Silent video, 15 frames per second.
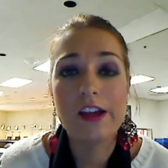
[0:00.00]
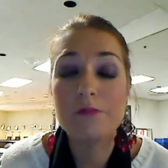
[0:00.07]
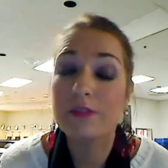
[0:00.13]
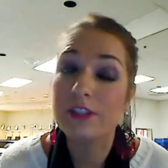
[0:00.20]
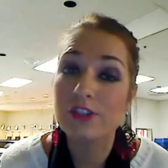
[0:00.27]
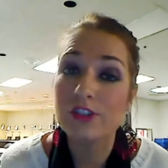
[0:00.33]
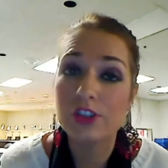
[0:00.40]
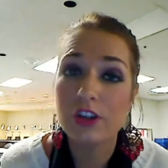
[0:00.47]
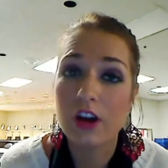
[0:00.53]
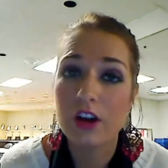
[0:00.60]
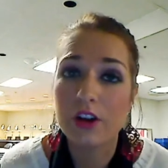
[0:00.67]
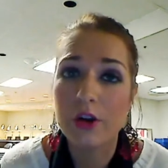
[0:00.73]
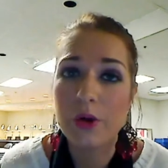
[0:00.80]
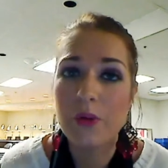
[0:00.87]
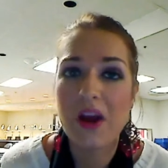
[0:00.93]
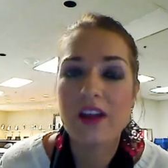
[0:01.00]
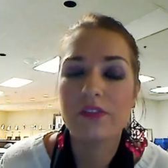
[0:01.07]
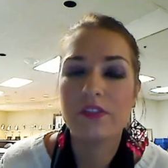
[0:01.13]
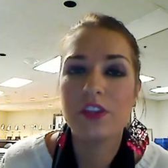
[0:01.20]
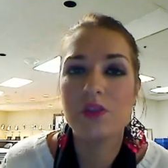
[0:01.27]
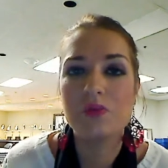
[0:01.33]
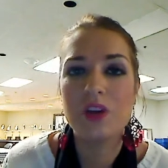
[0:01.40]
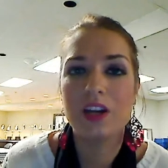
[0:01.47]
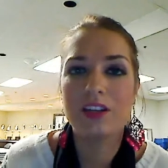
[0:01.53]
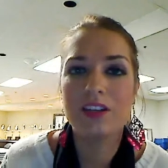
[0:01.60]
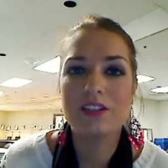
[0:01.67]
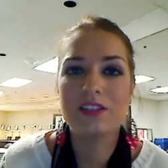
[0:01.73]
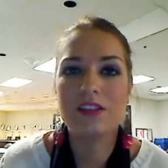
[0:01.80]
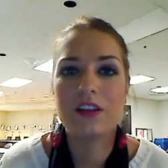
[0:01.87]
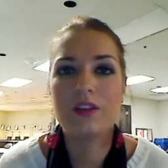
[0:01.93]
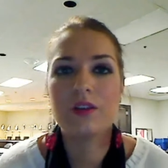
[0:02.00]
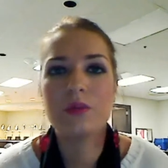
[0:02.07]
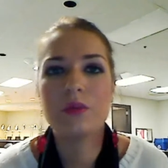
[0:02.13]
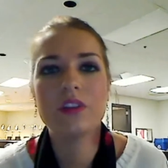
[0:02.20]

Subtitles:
am in Chicago at the United Center